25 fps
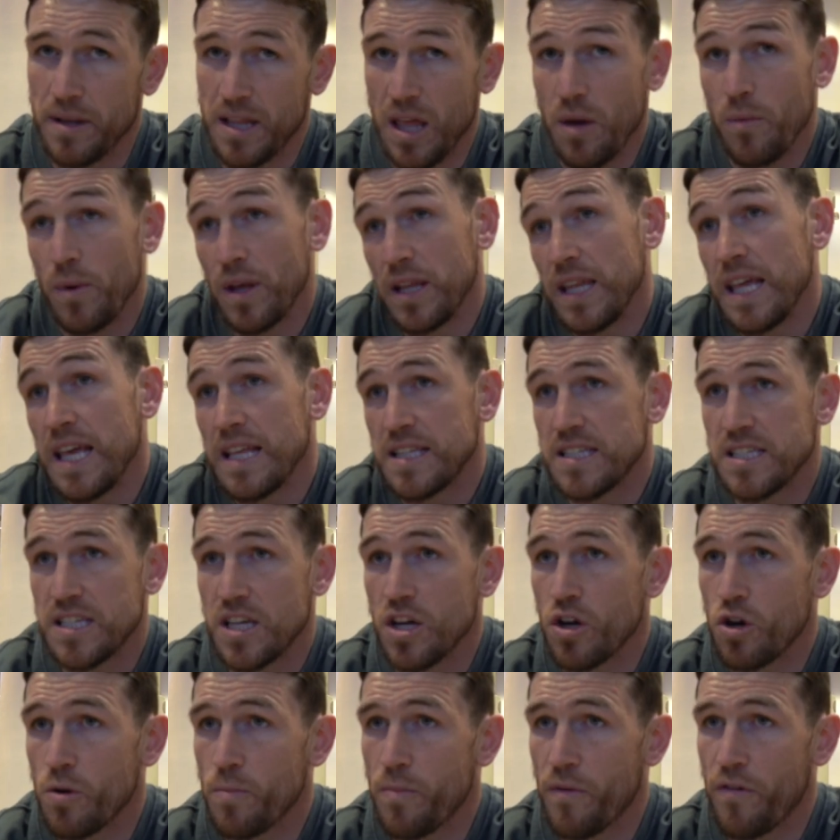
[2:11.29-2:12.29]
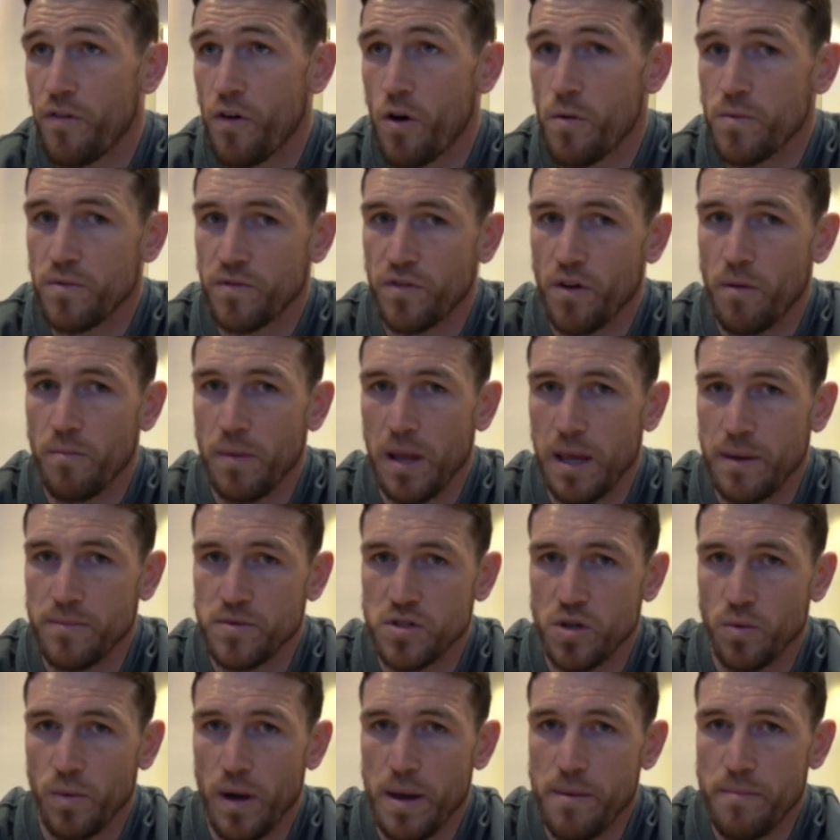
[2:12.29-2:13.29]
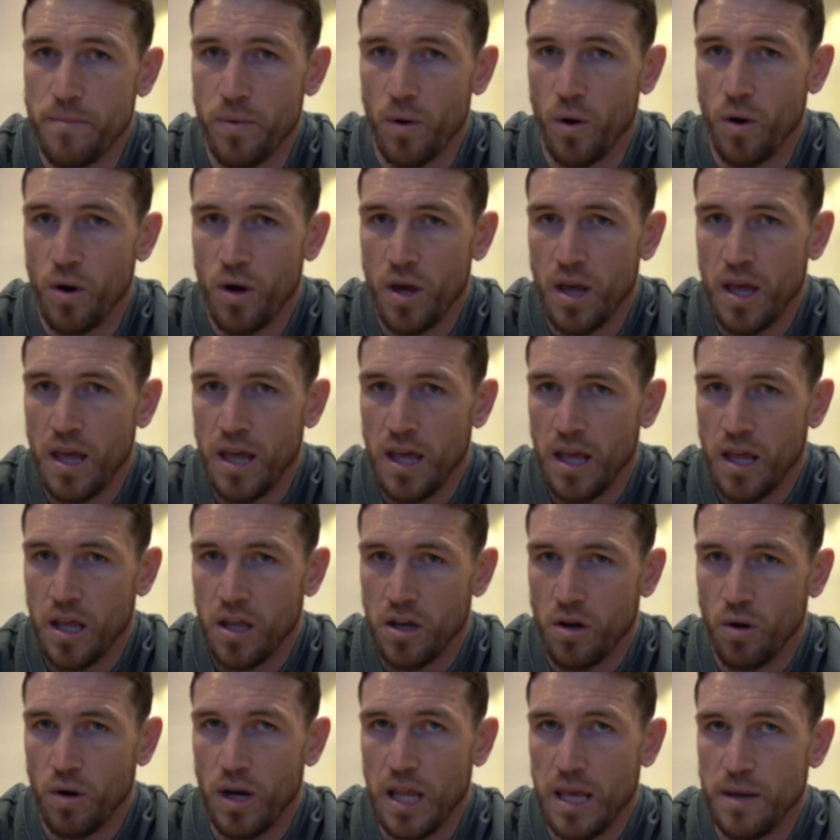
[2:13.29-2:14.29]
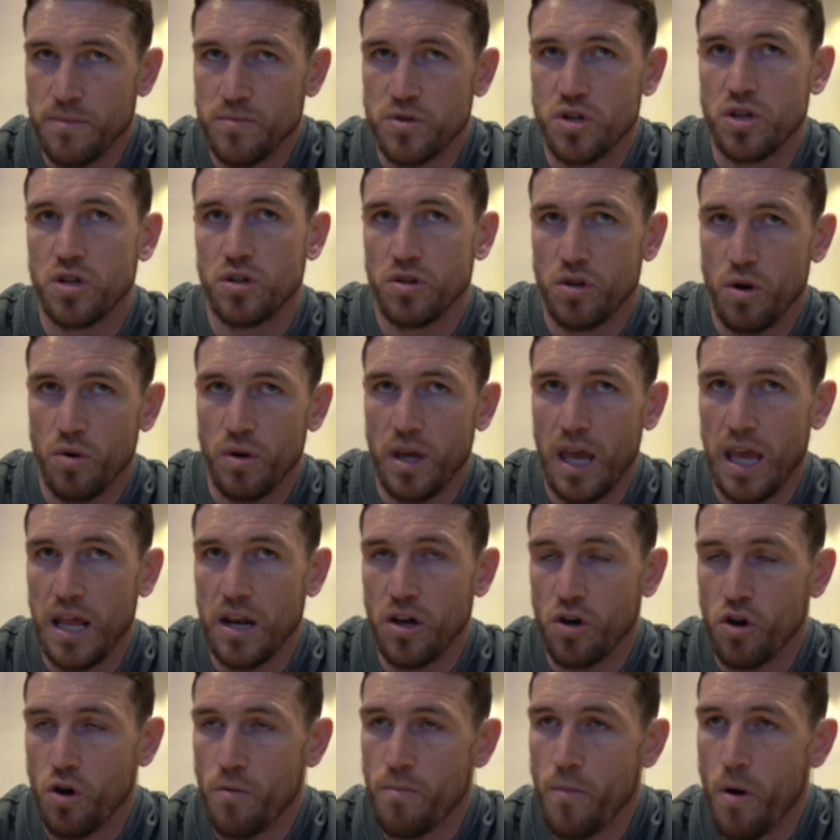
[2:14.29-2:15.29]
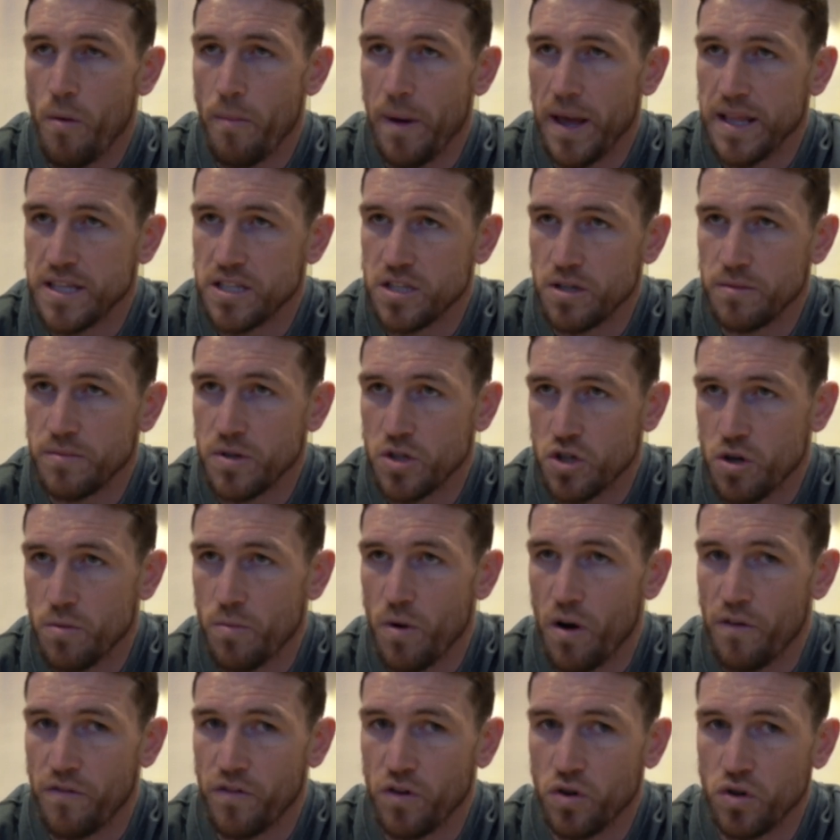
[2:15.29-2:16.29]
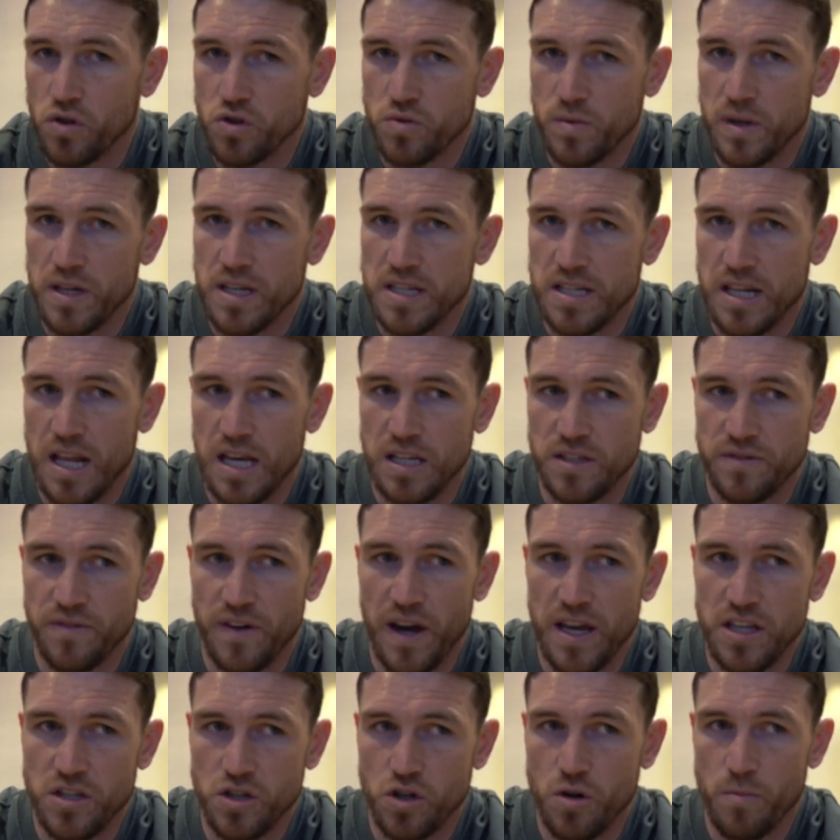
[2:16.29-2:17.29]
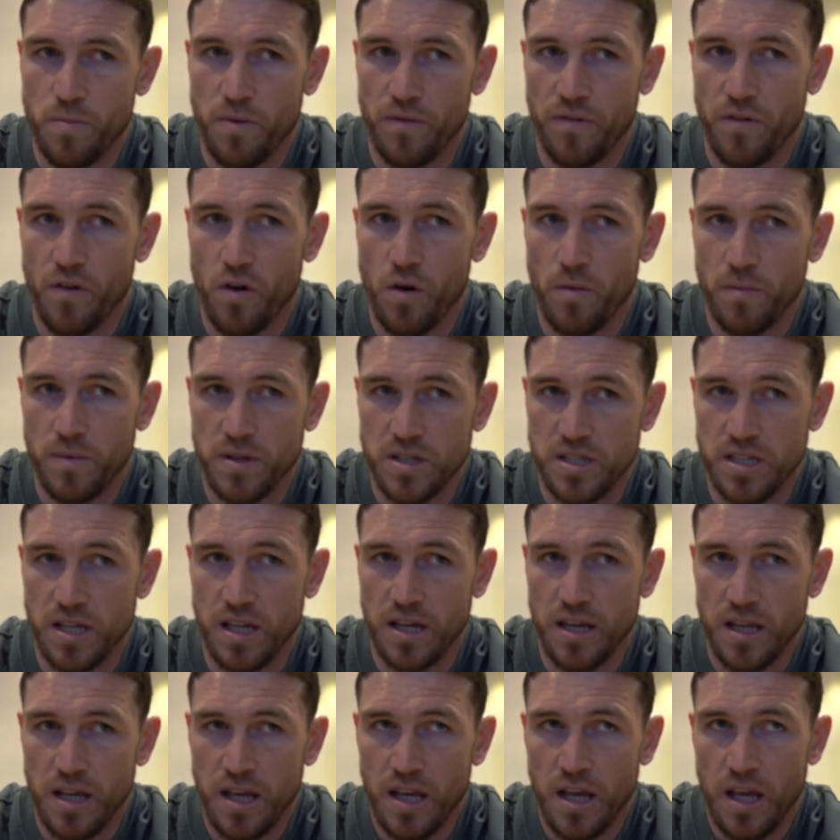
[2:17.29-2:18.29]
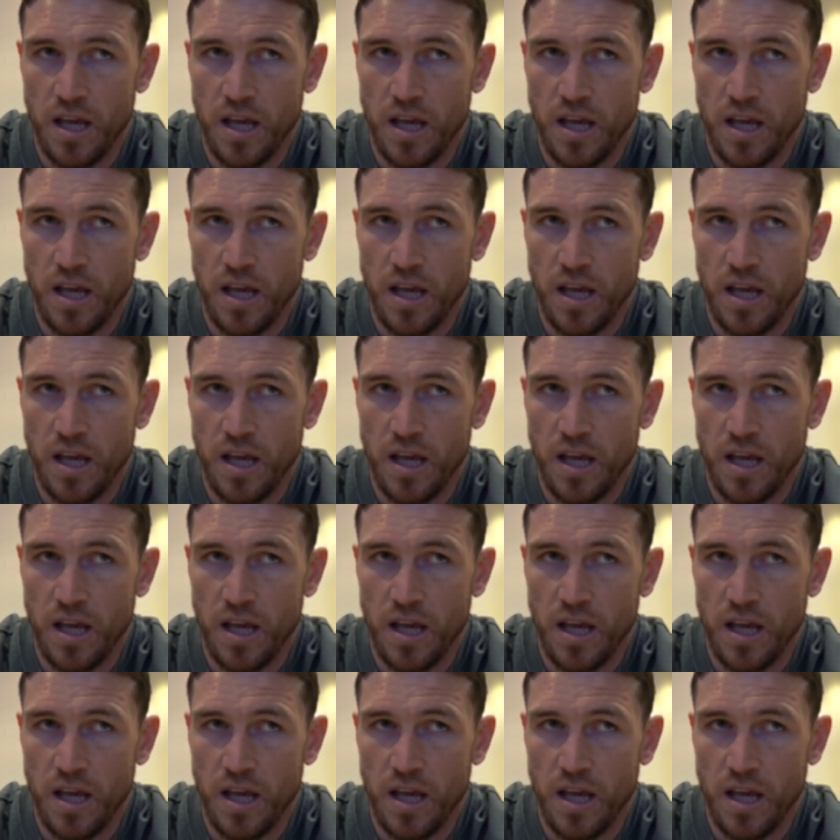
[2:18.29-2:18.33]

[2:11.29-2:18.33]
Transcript: I think we'll need to see a good performance from Liam to win, but no, Liam's no, gaining good momentum. He's coming off a good win, his last fight, a good performance, and